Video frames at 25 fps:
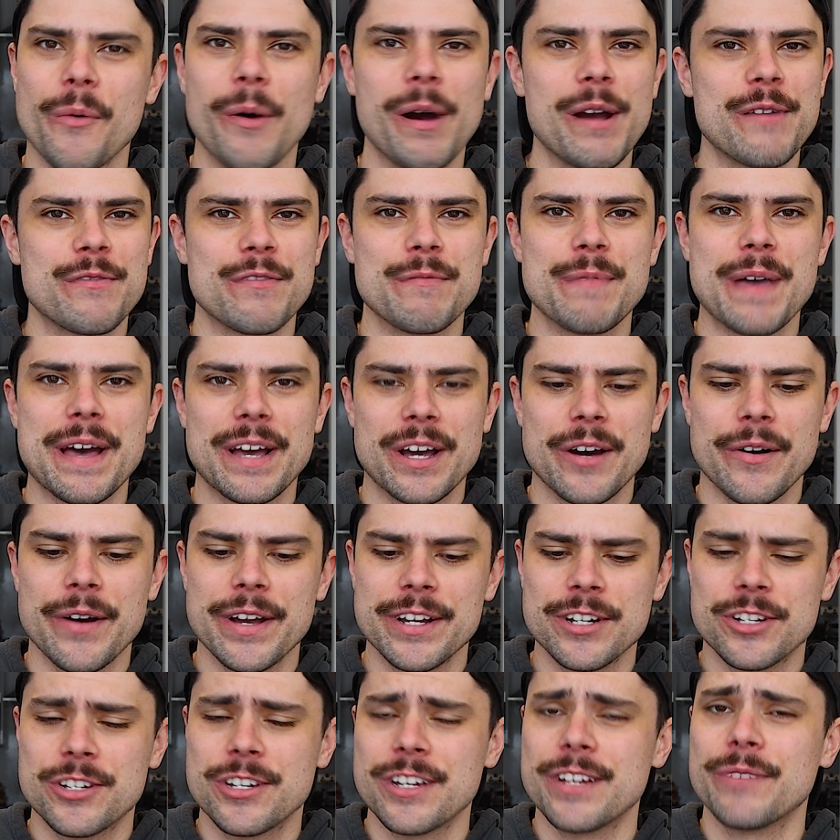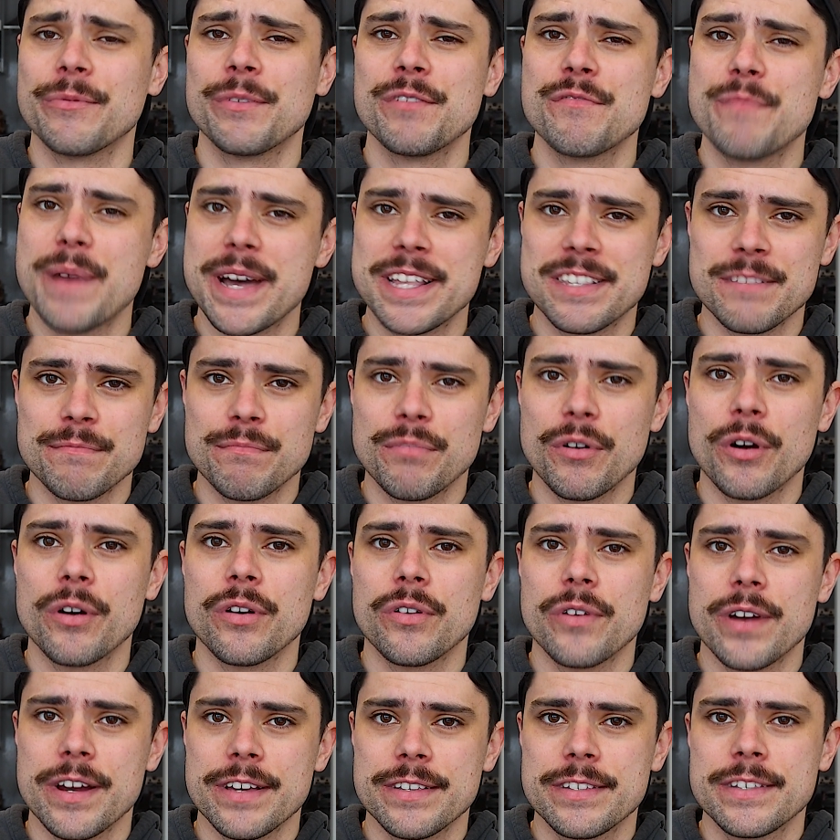away from that going, shit, we've made some
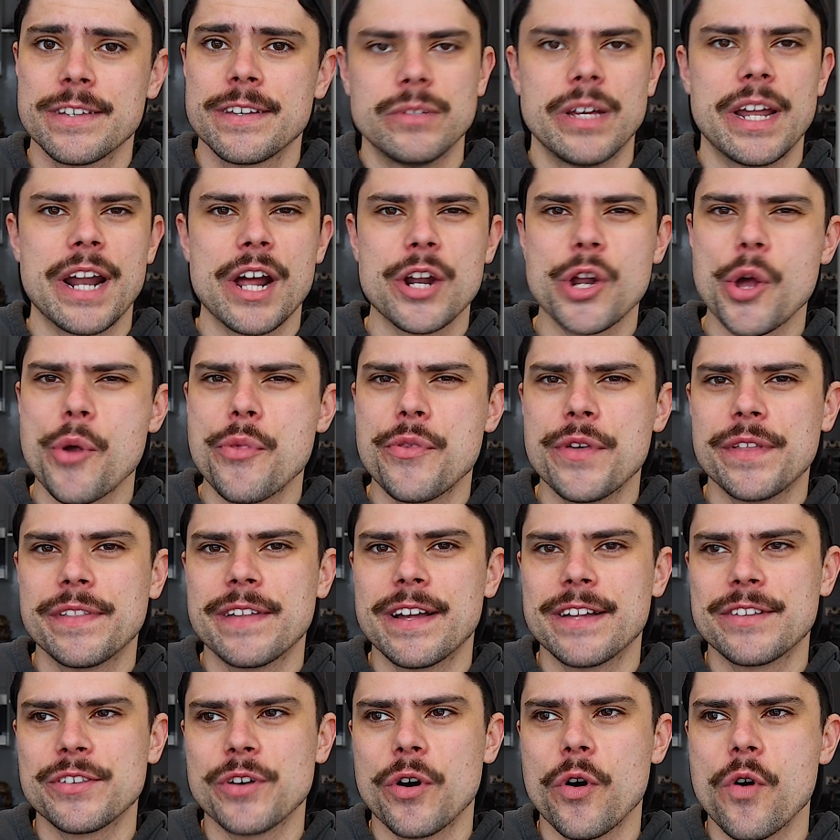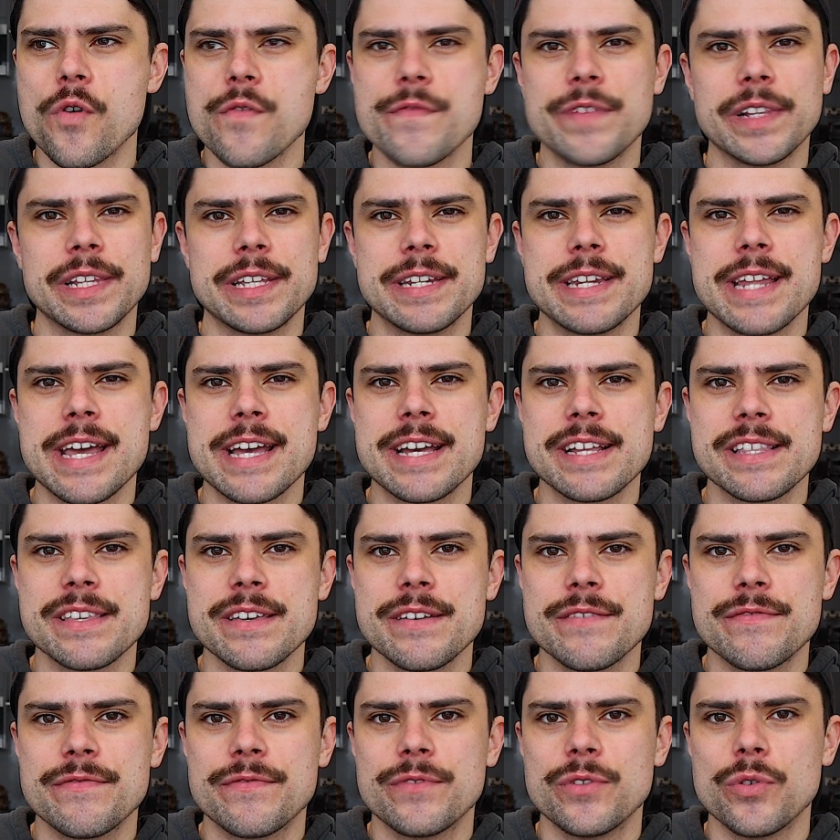progress. And I don't think that's overly
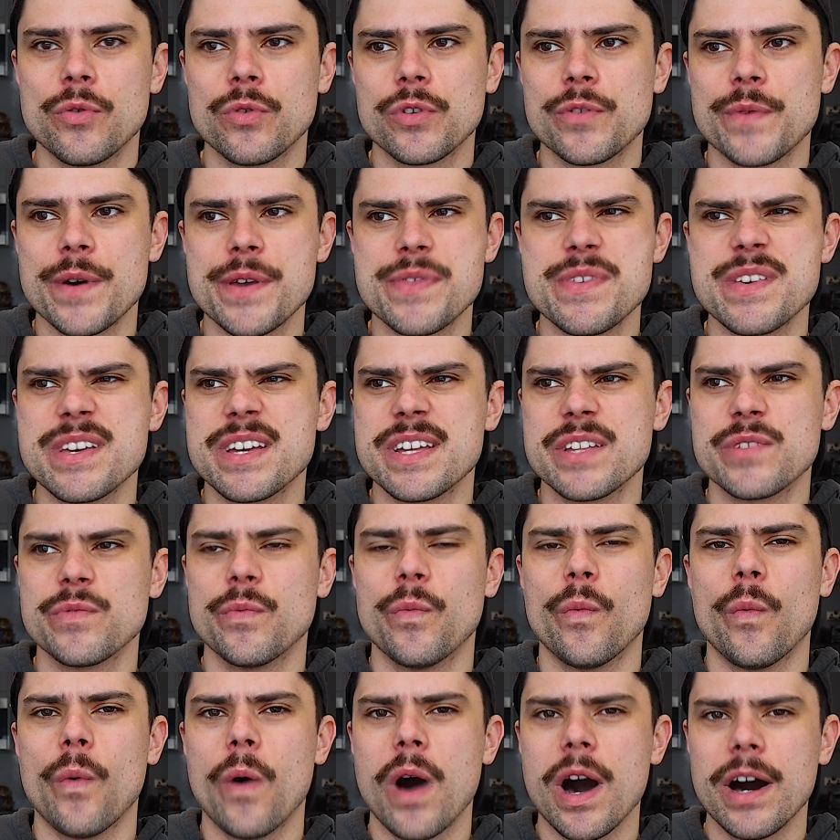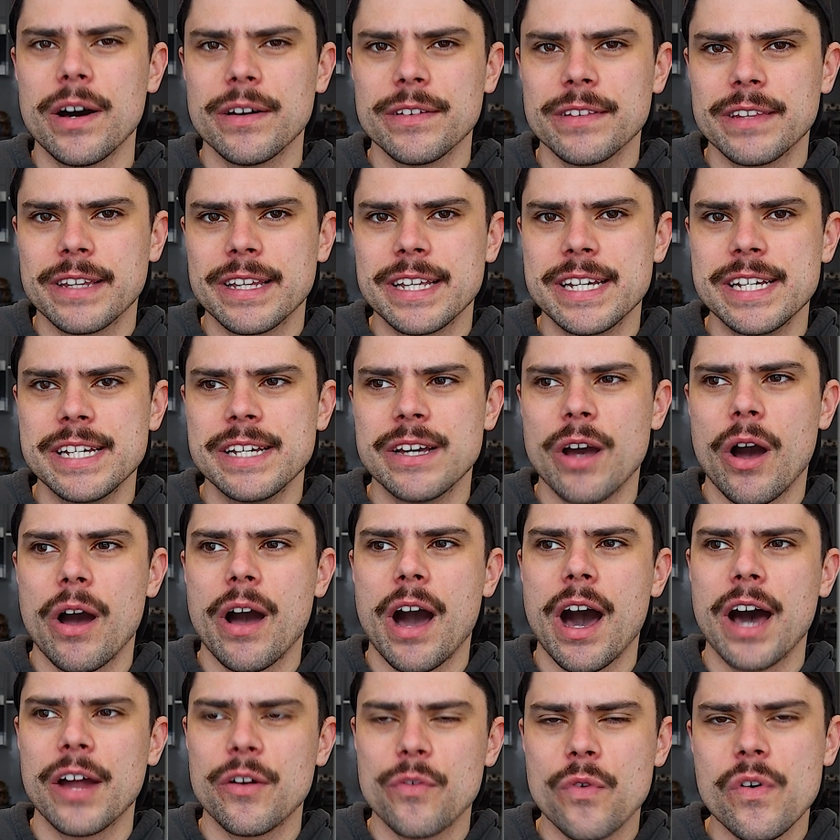negative, nor do I think it's wildly
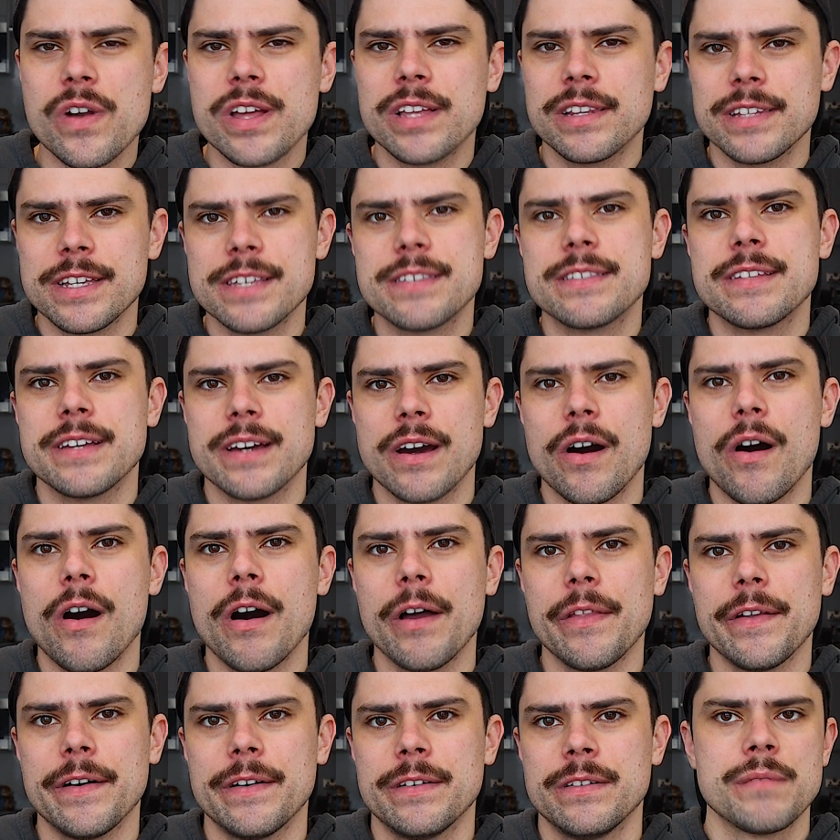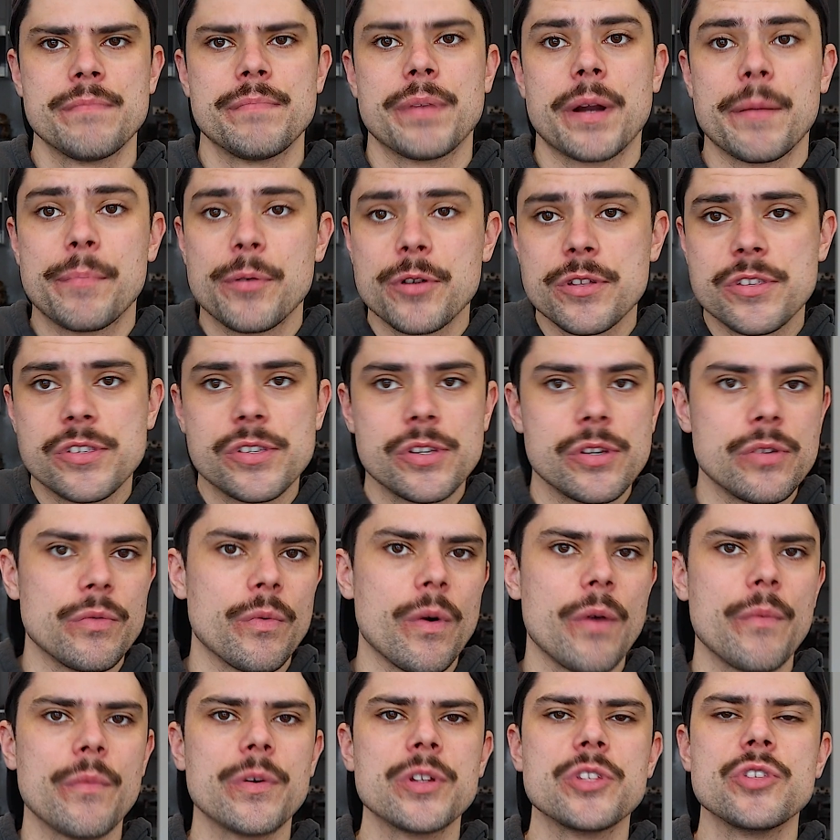unrealistic either. But I put it to you,
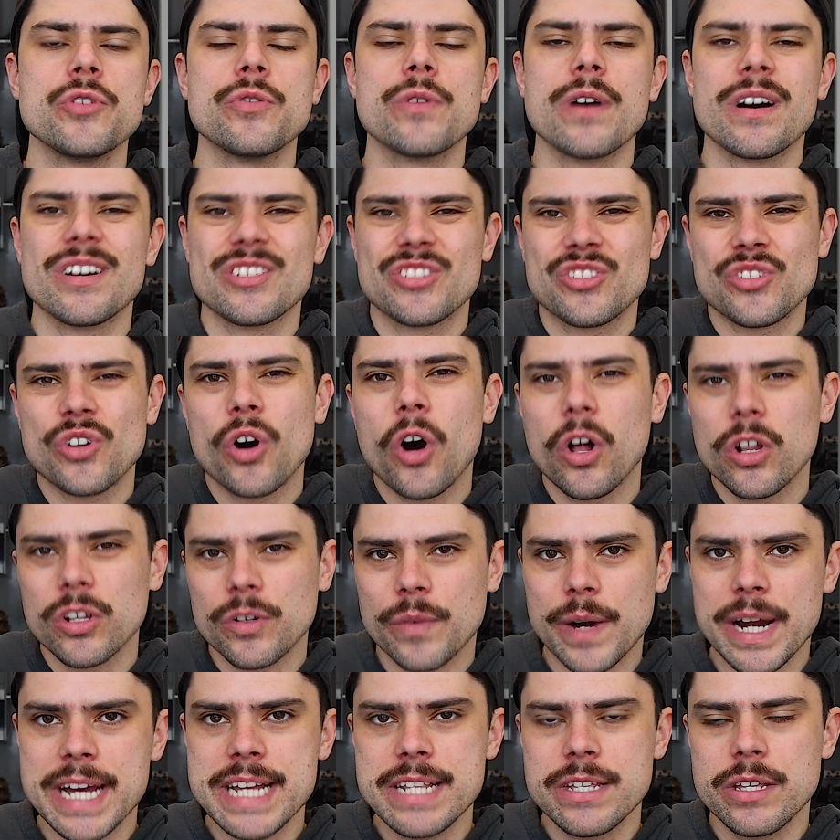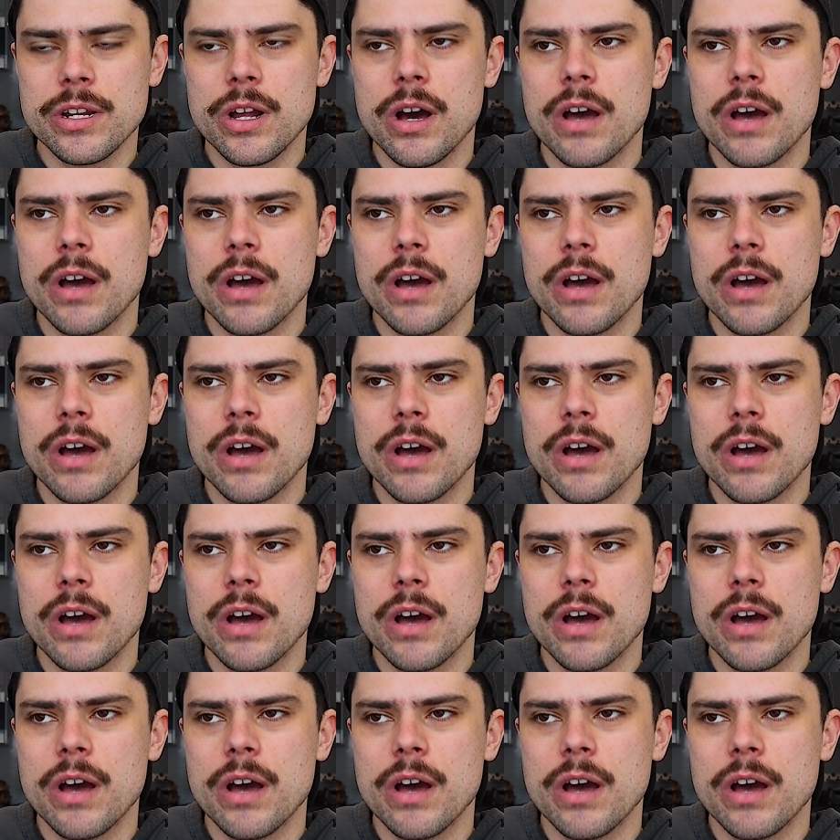what would you guys tolerate?